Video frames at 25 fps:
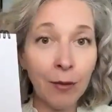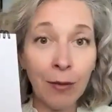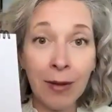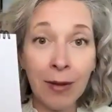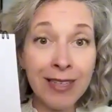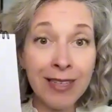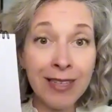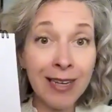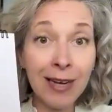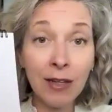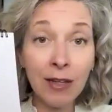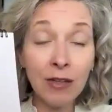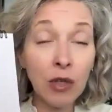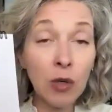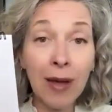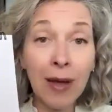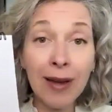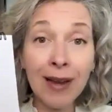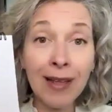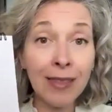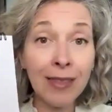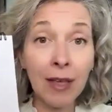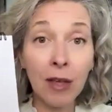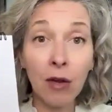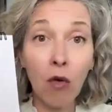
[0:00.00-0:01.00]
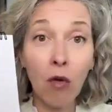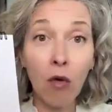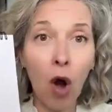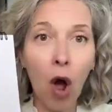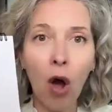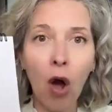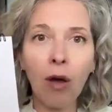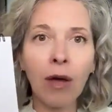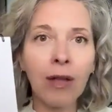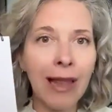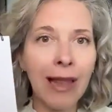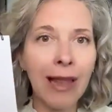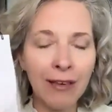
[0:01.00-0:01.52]
We didn't do anything
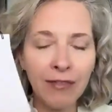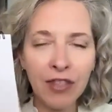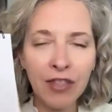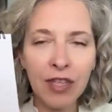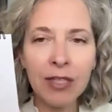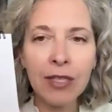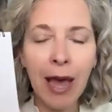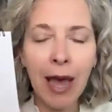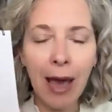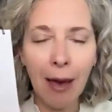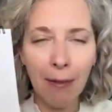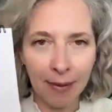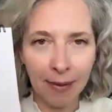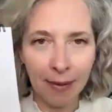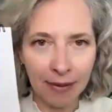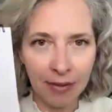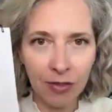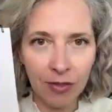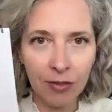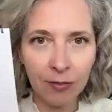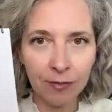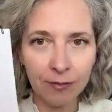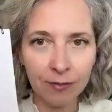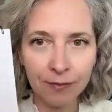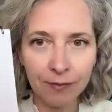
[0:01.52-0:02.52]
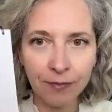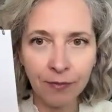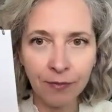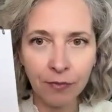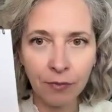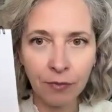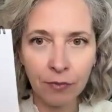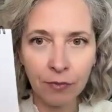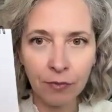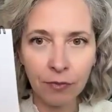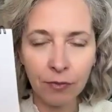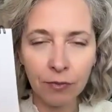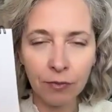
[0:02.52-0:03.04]
wrong. Life just happened.
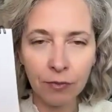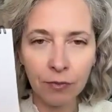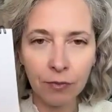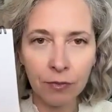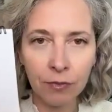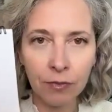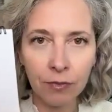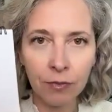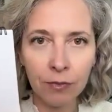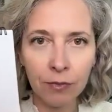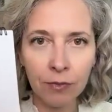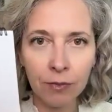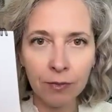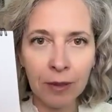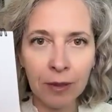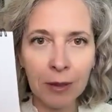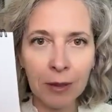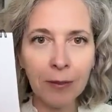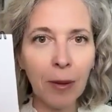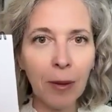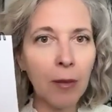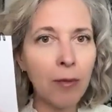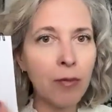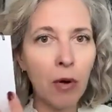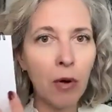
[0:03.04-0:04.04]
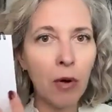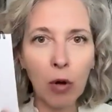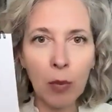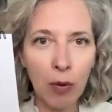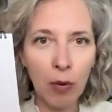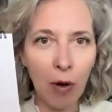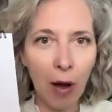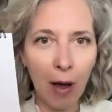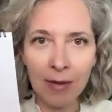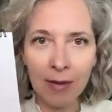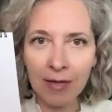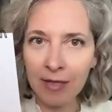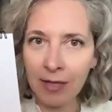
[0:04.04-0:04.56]
People broke
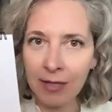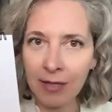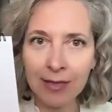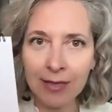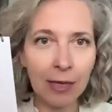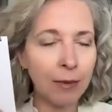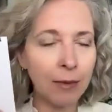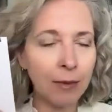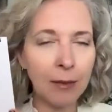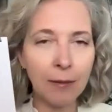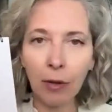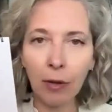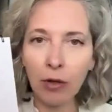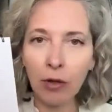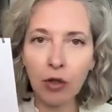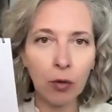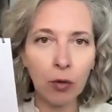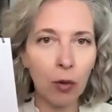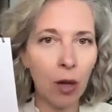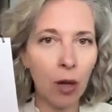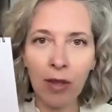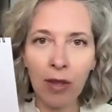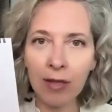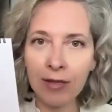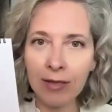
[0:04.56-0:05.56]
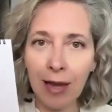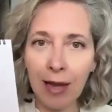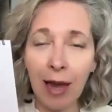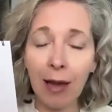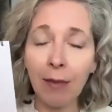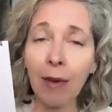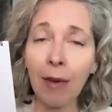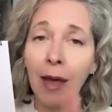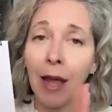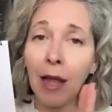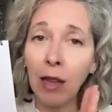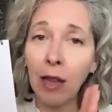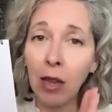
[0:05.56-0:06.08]
promises and people do all the
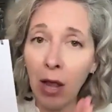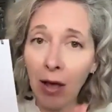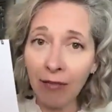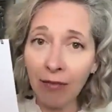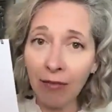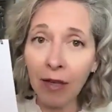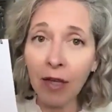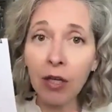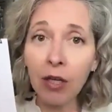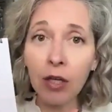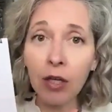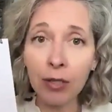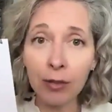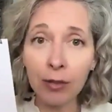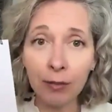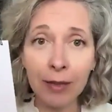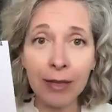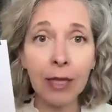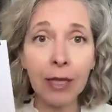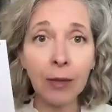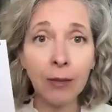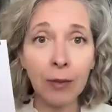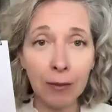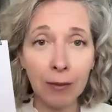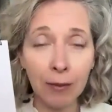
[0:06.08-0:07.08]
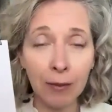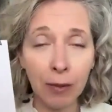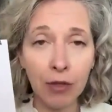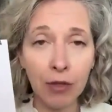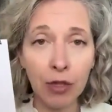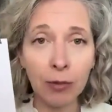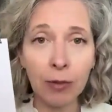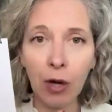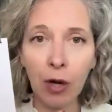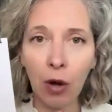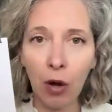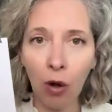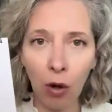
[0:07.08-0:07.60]
time. Loving, good meaning people
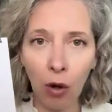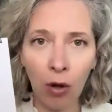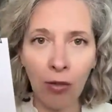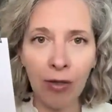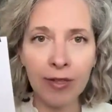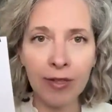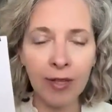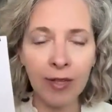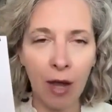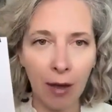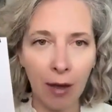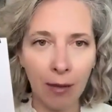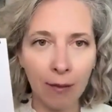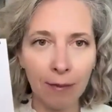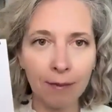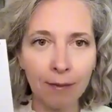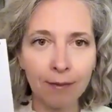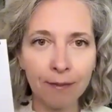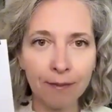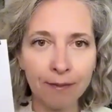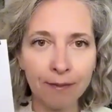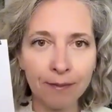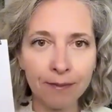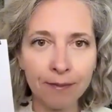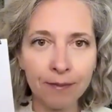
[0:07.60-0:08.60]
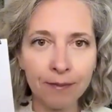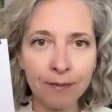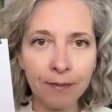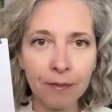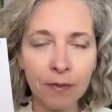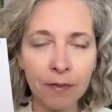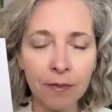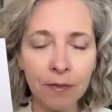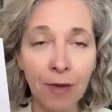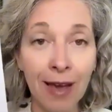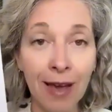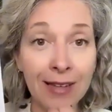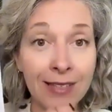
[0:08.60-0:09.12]
do it all the time.
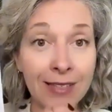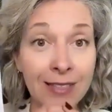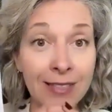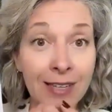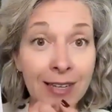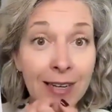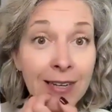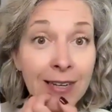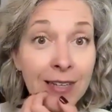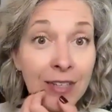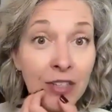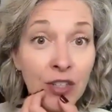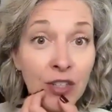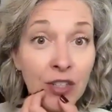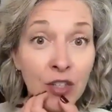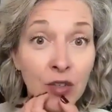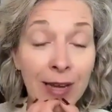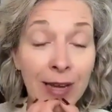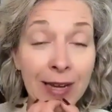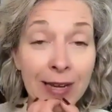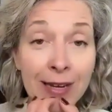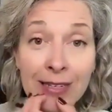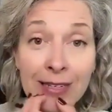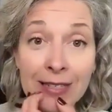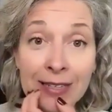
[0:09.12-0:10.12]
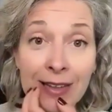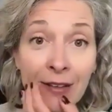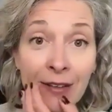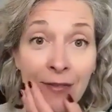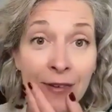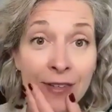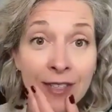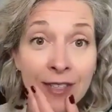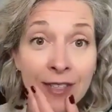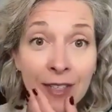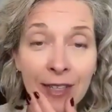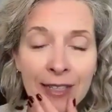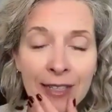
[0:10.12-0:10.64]
I sit in these trainings and I
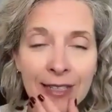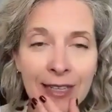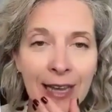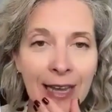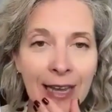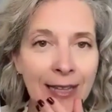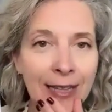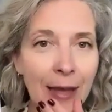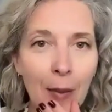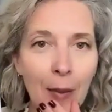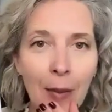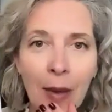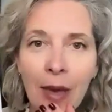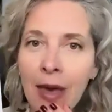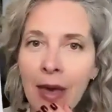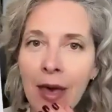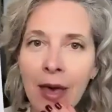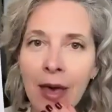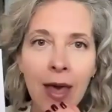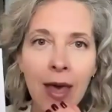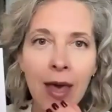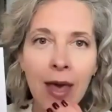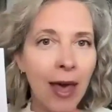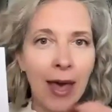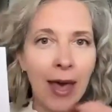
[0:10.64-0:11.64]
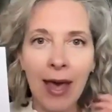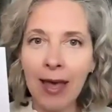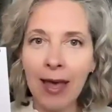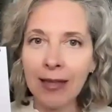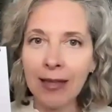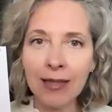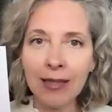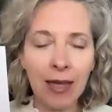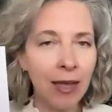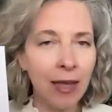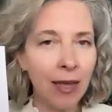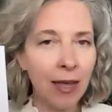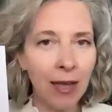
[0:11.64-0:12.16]
facilitate them,
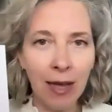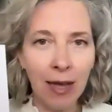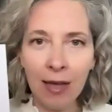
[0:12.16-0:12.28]
and